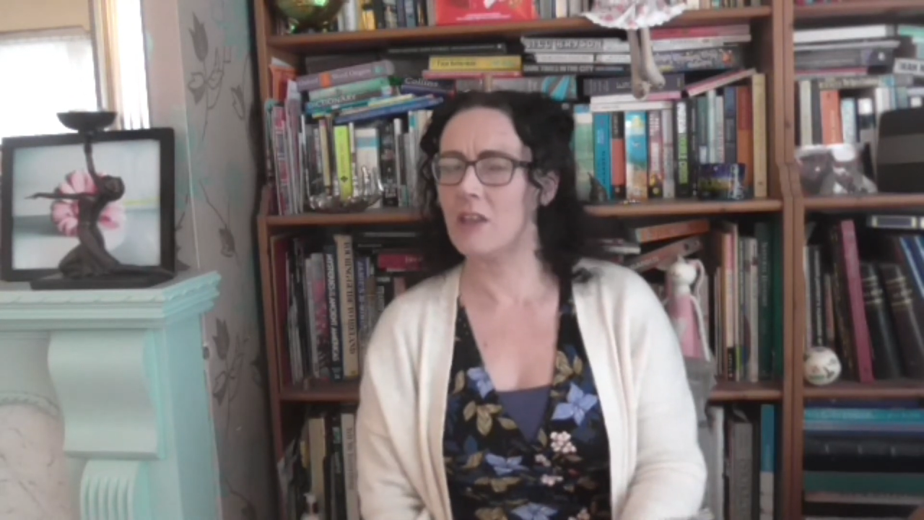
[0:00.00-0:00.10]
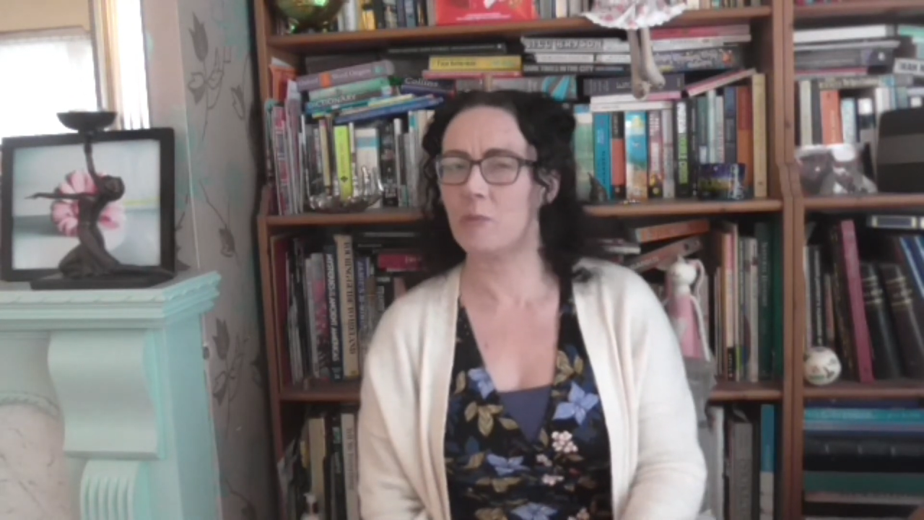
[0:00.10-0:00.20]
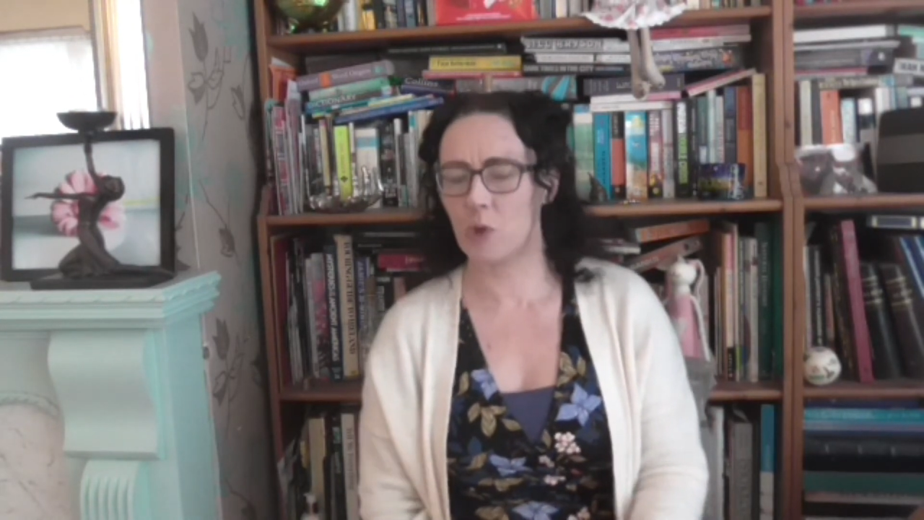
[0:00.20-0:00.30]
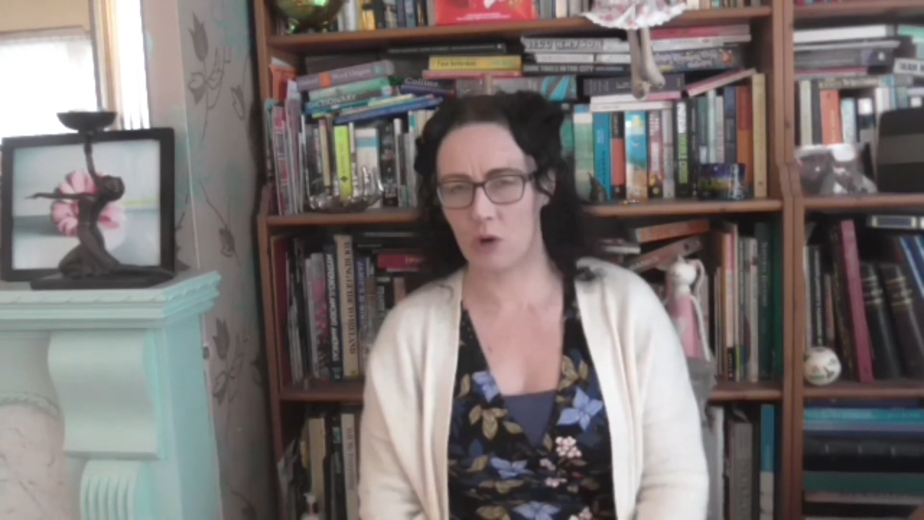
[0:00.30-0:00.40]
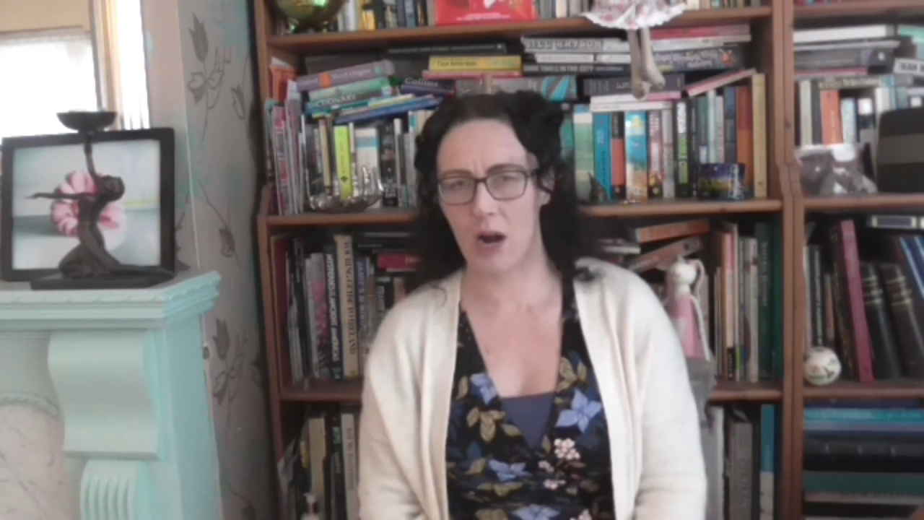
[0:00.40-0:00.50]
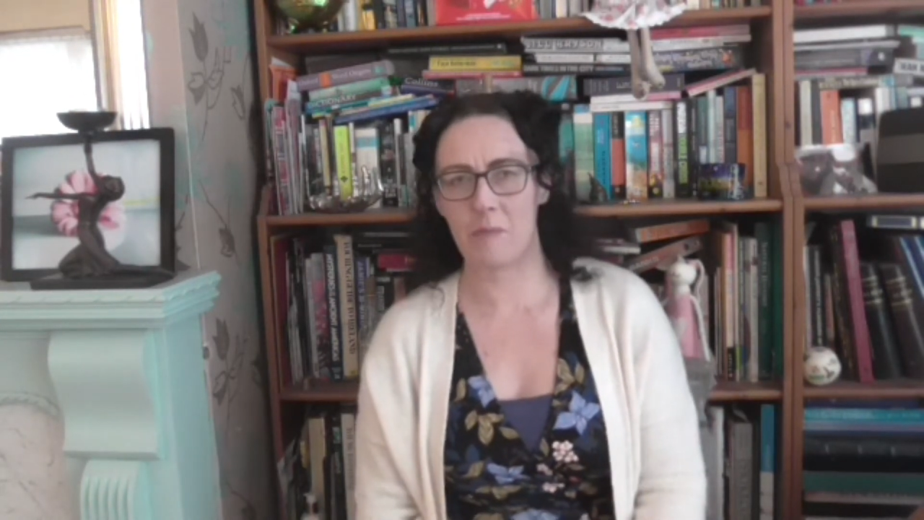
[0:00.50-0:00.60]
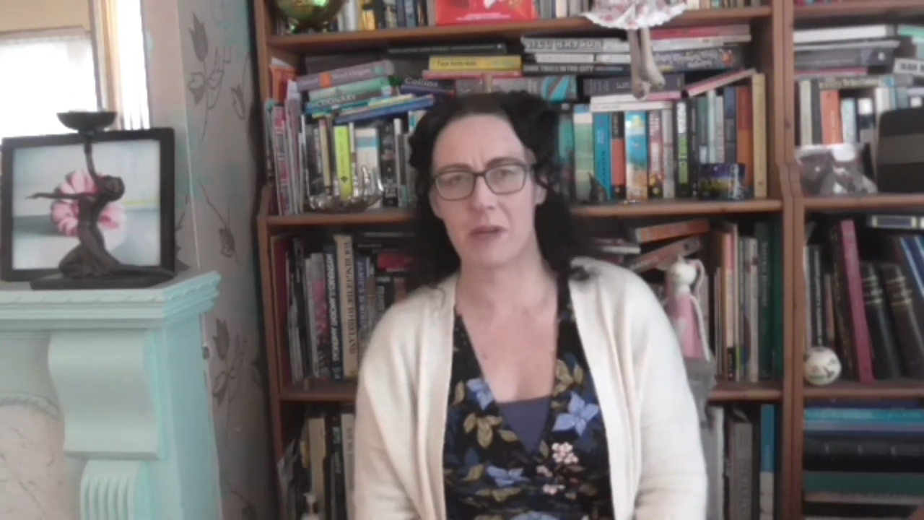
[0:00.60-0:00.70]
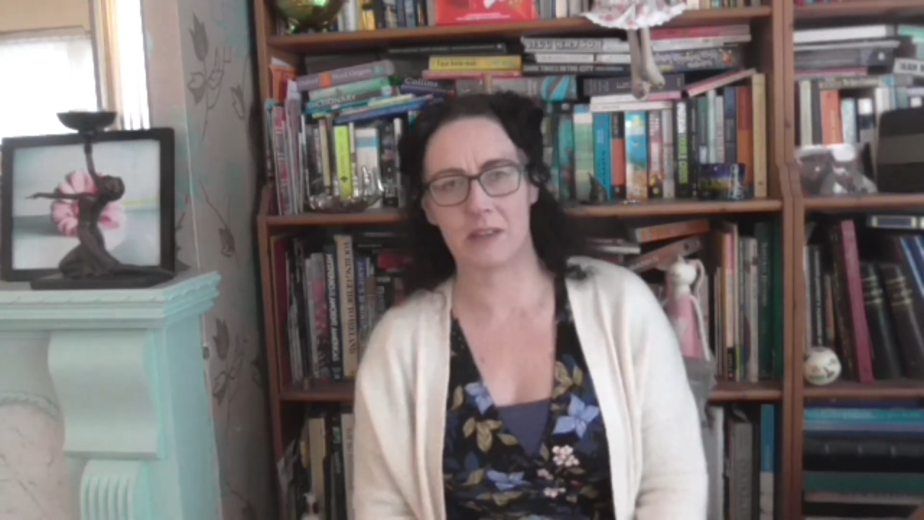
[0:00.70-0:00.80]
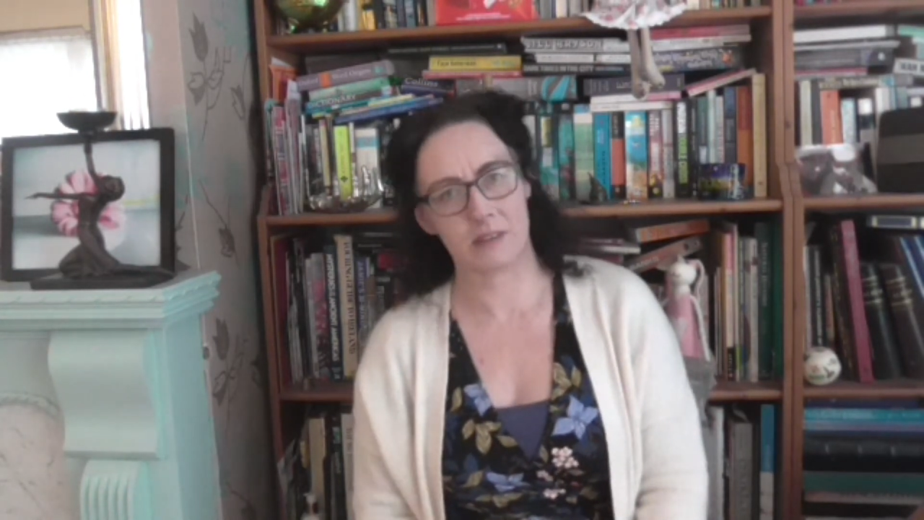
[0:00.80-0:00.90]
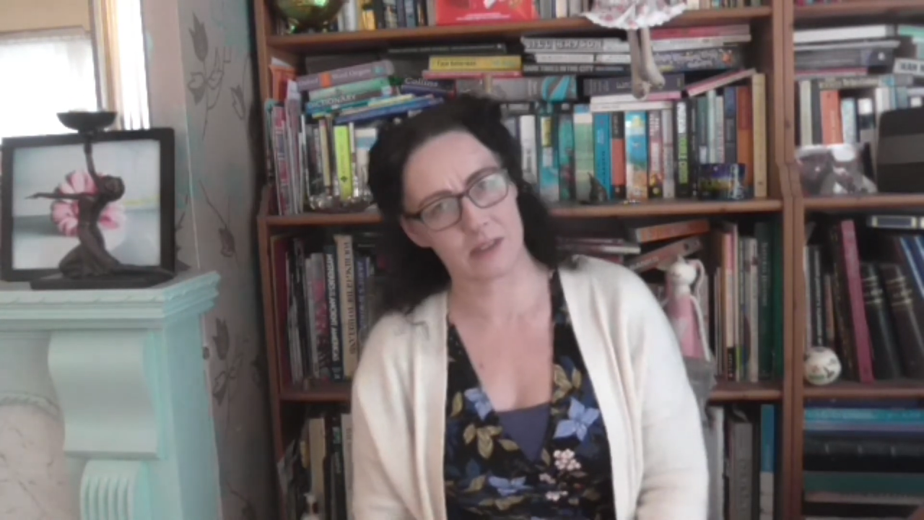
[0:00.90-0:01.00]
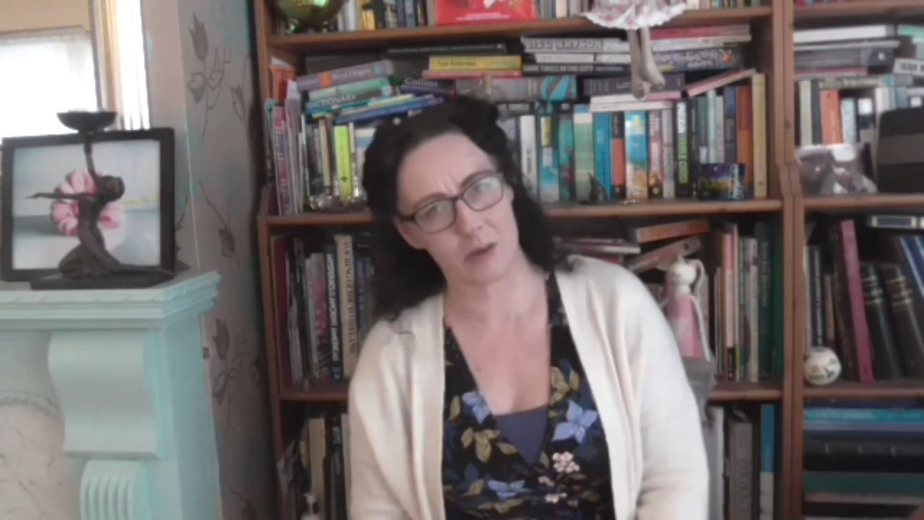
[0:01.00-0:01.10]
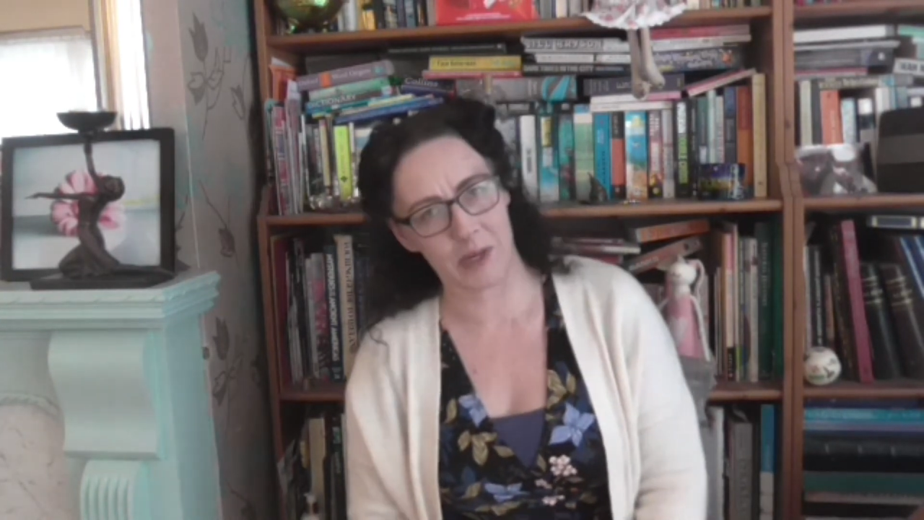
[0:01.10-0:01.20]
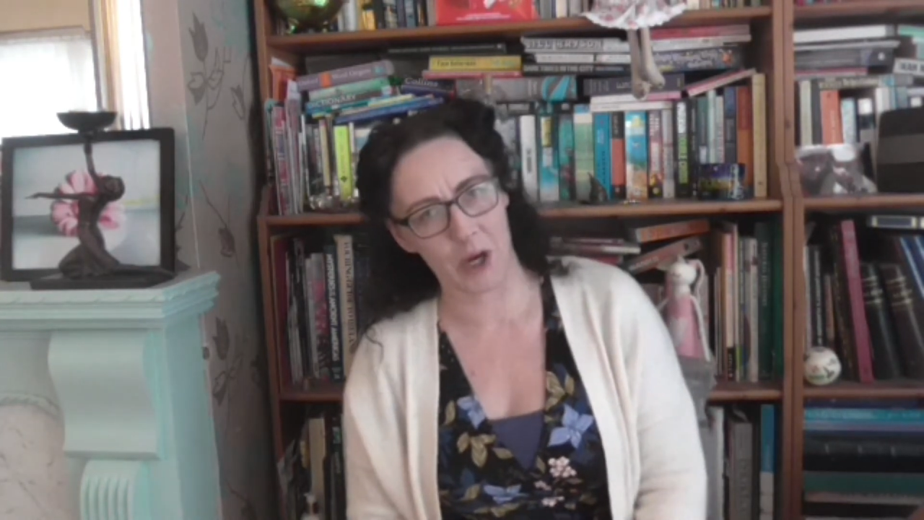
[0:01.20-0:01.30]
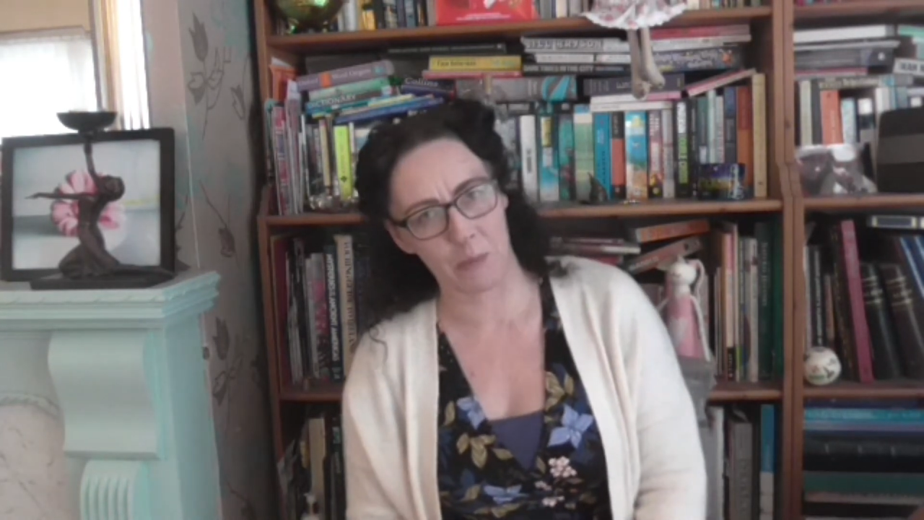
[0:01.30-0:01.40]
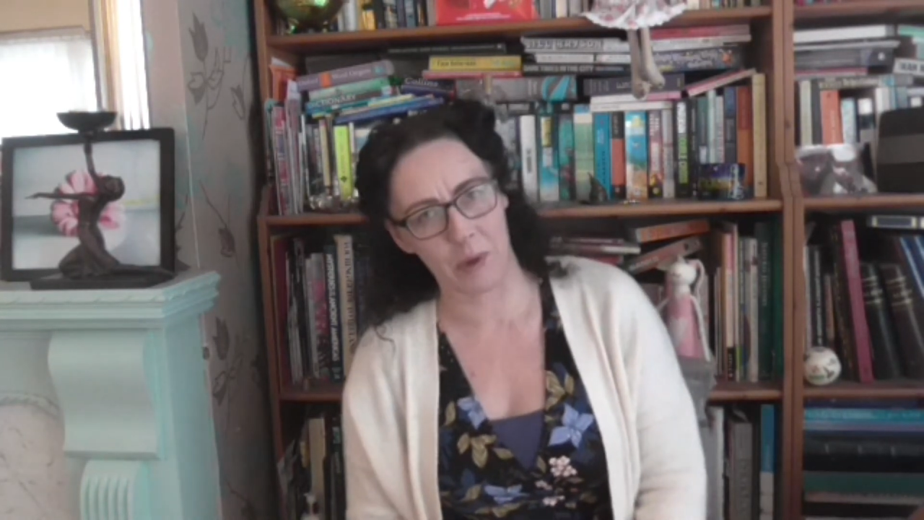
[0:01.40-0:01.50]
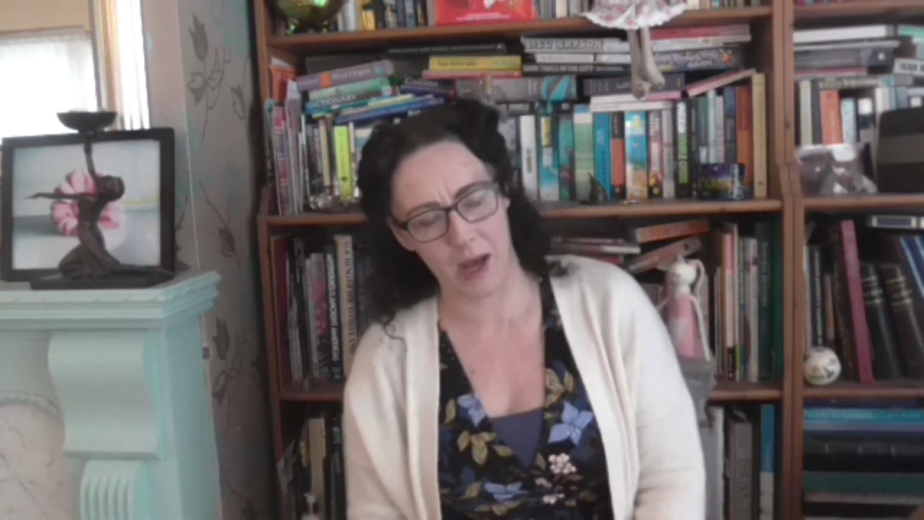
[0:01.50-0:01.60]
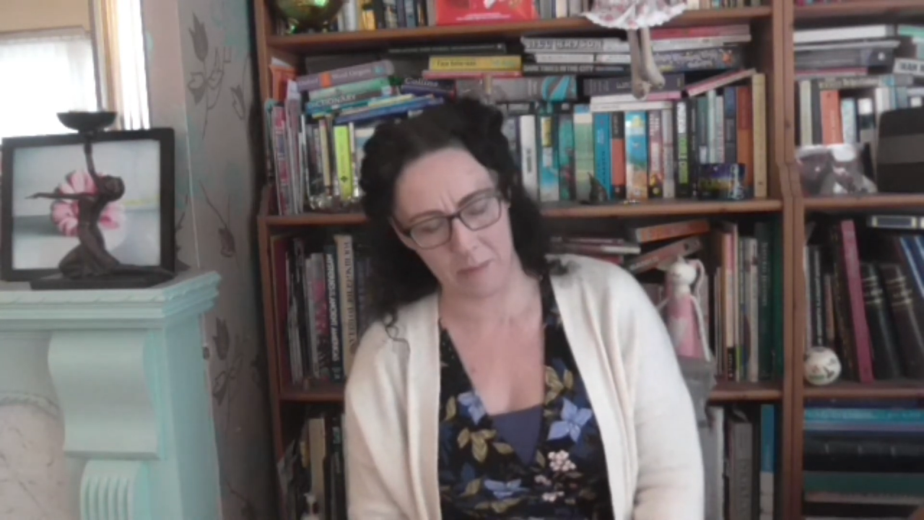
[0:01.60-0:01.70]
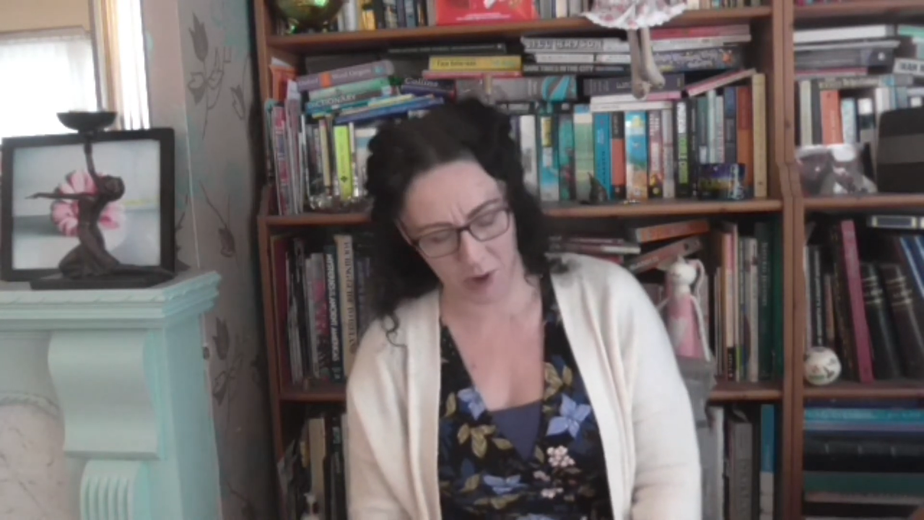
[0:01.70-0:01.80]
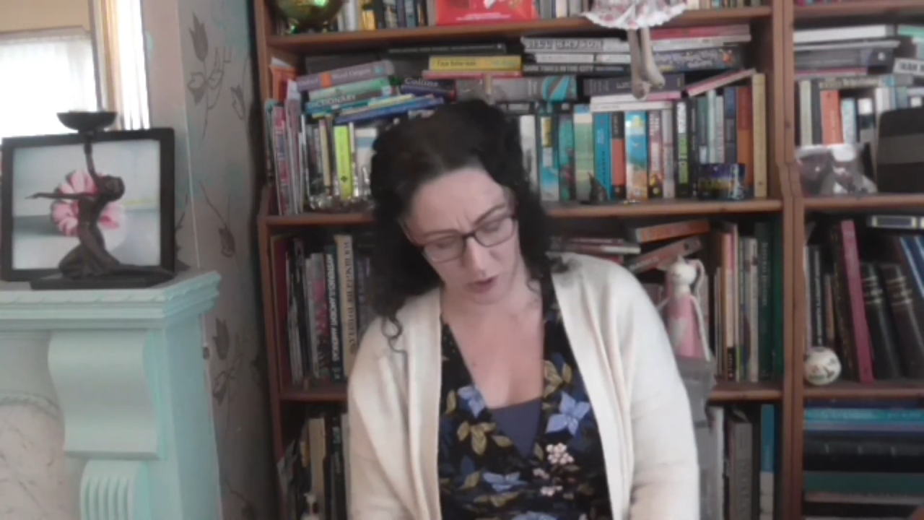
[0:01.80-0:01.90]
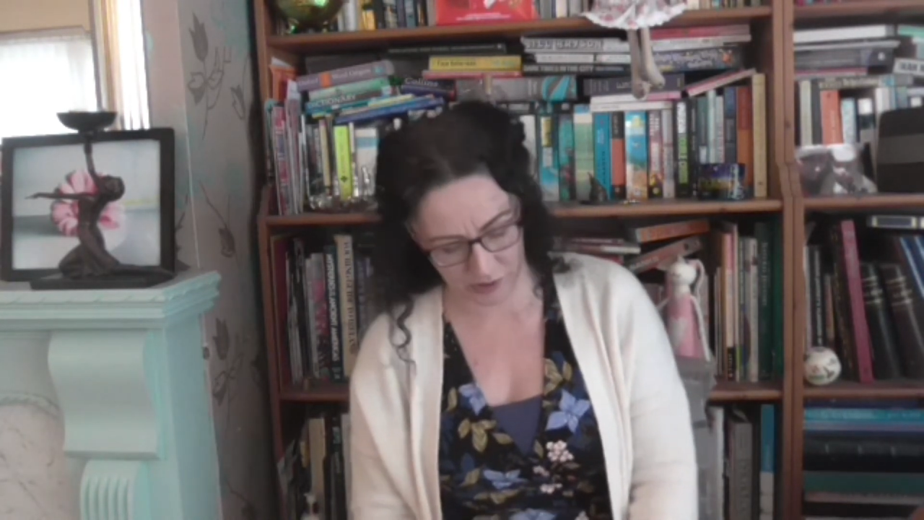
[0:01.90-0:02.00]
the programming that's coming up
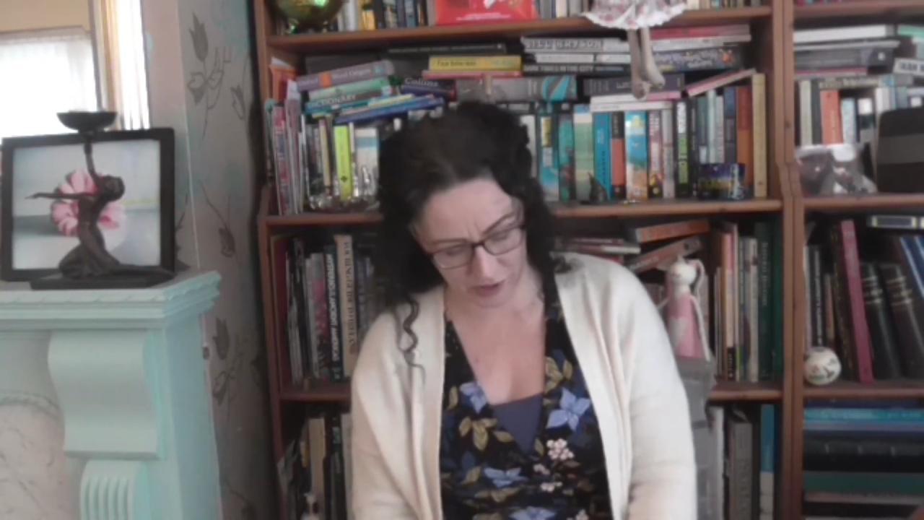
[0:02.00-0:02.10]
on